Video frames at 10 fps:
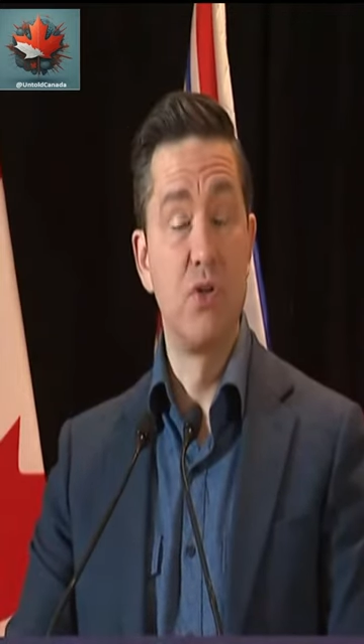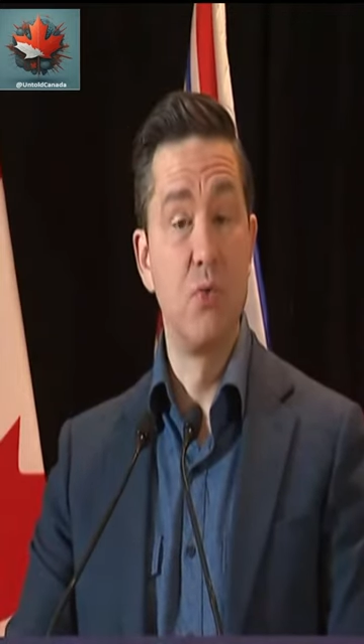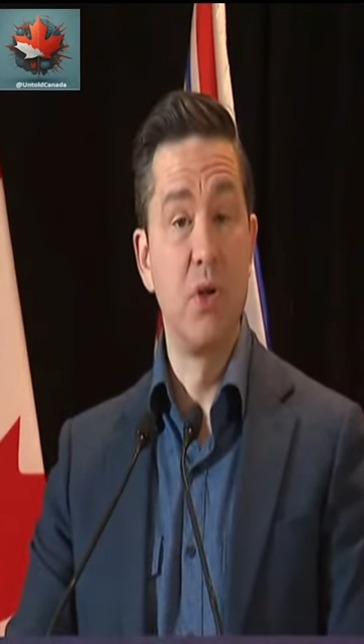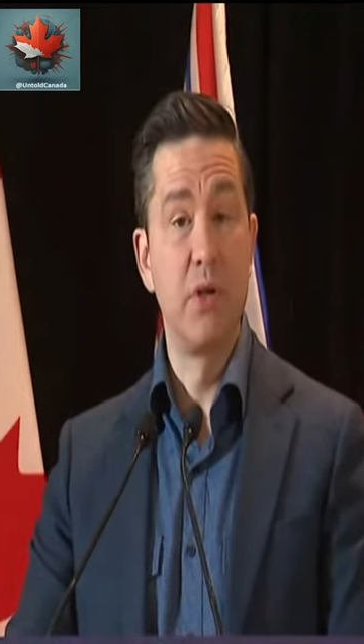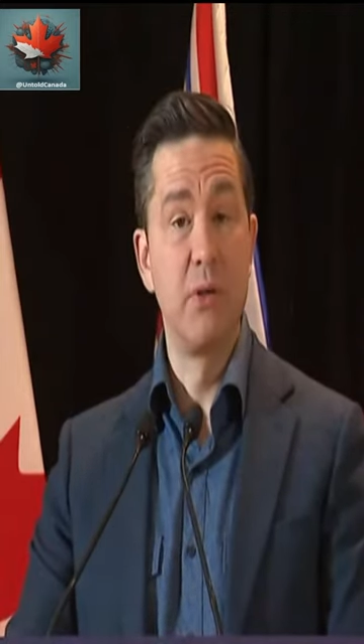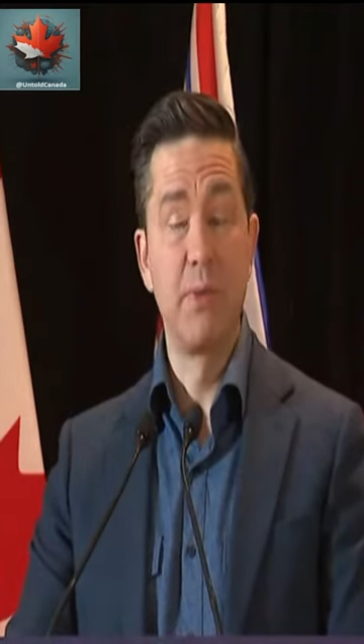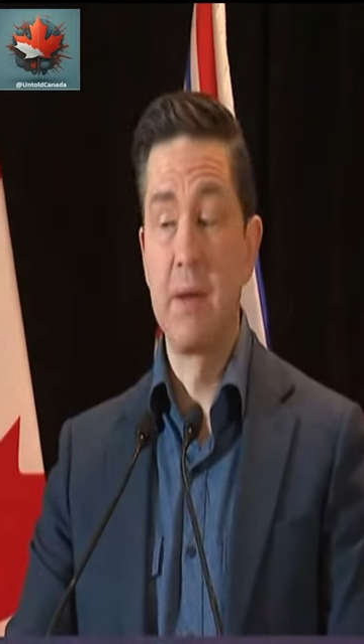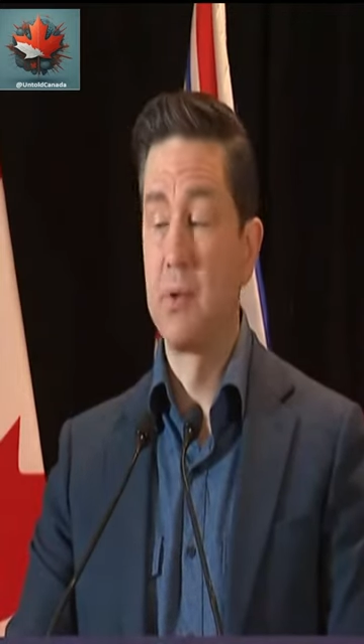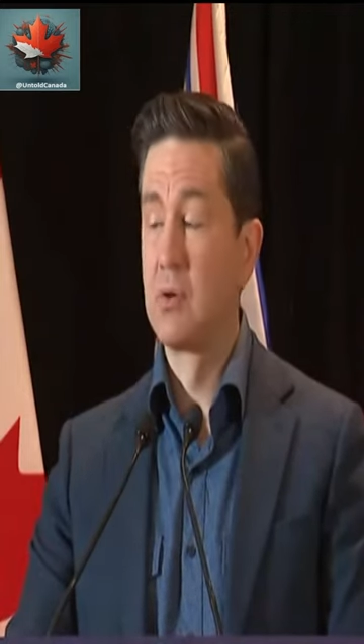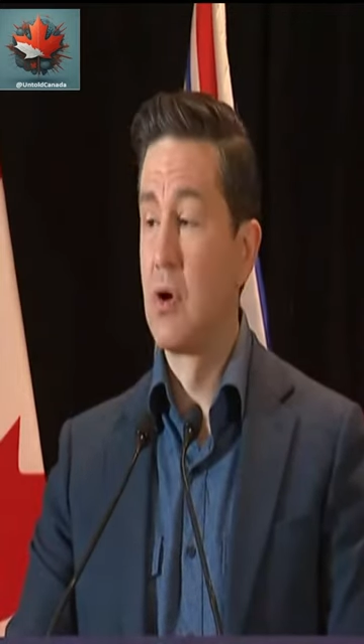2 million
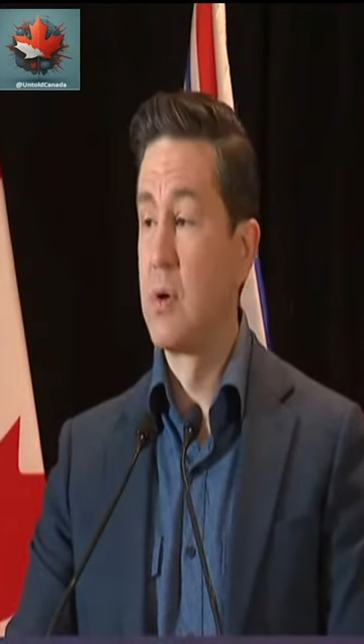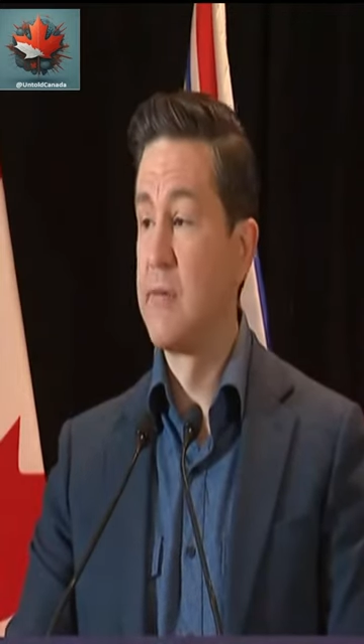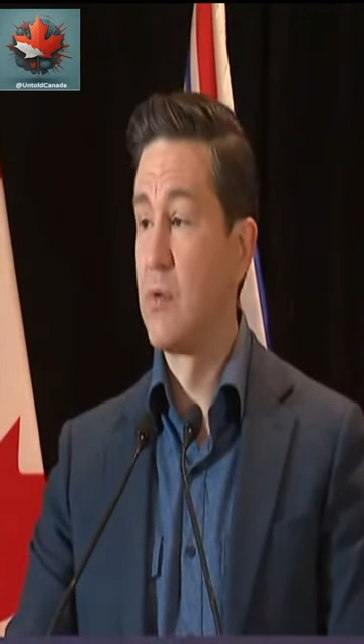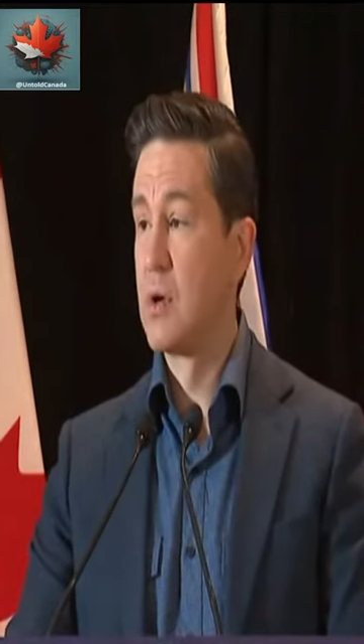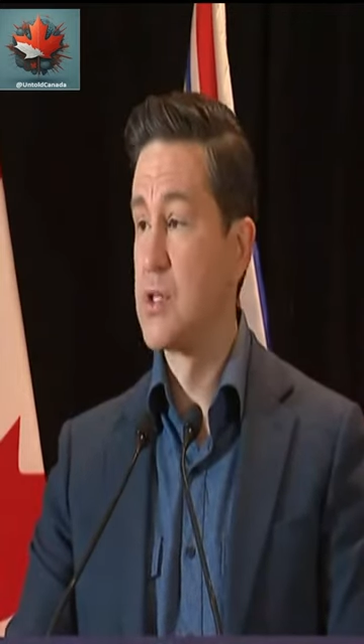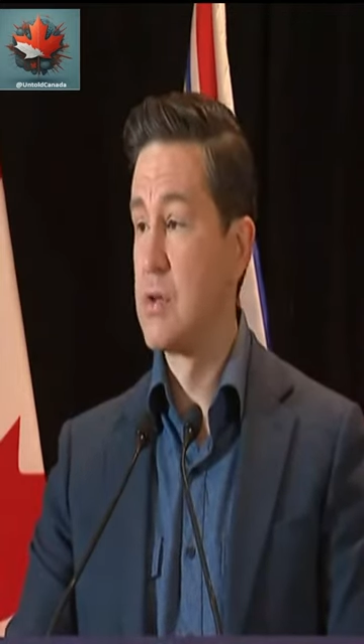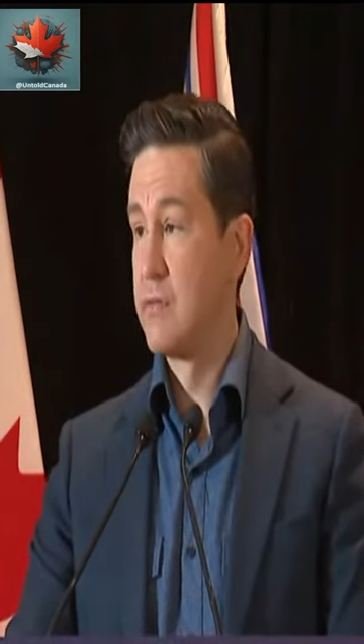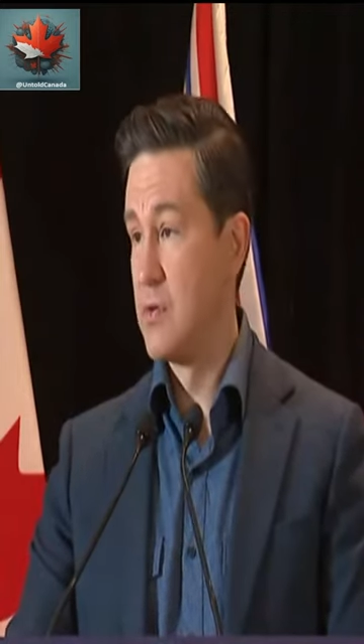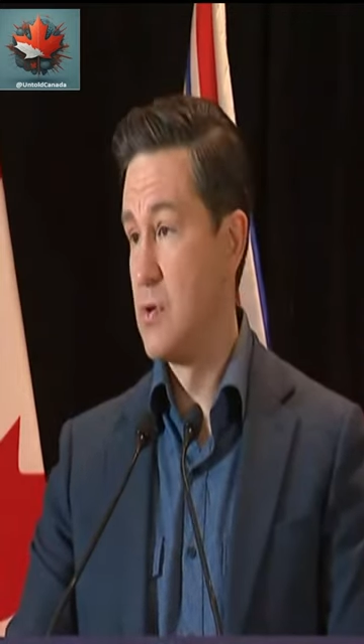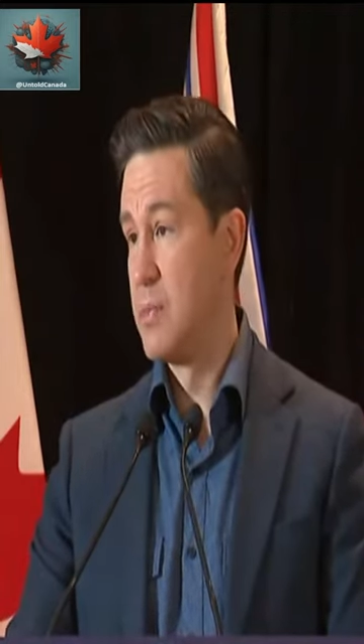people are already forced to
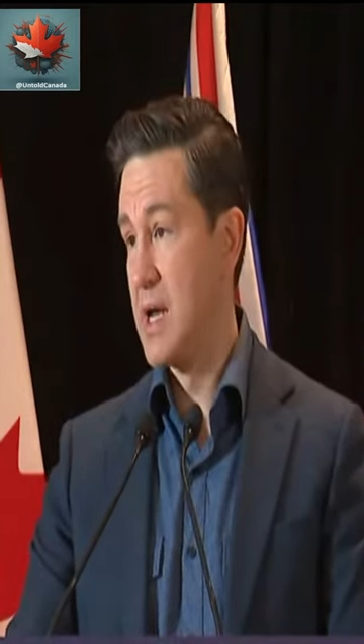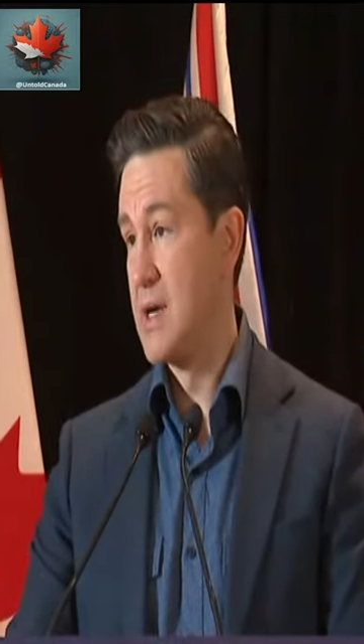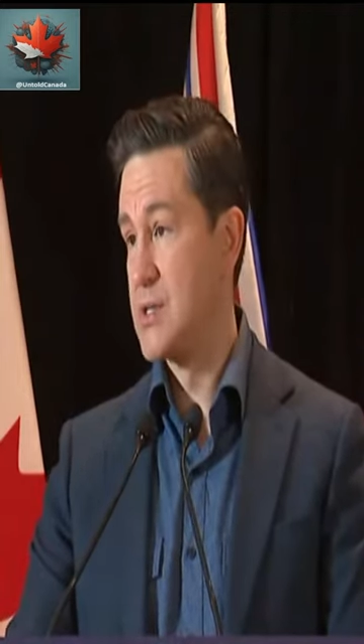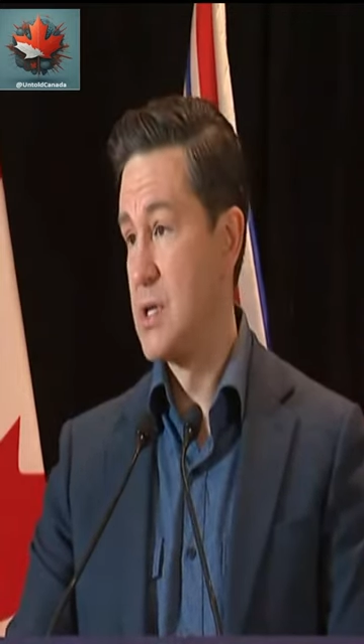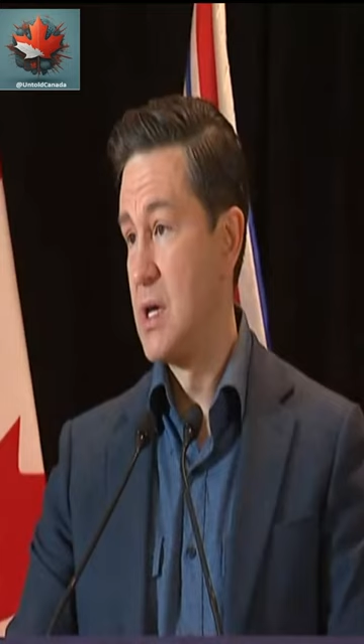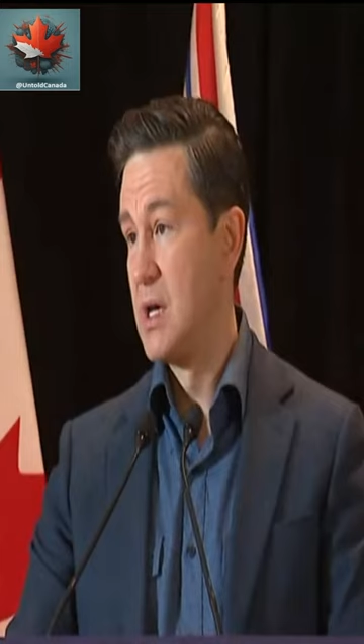food banks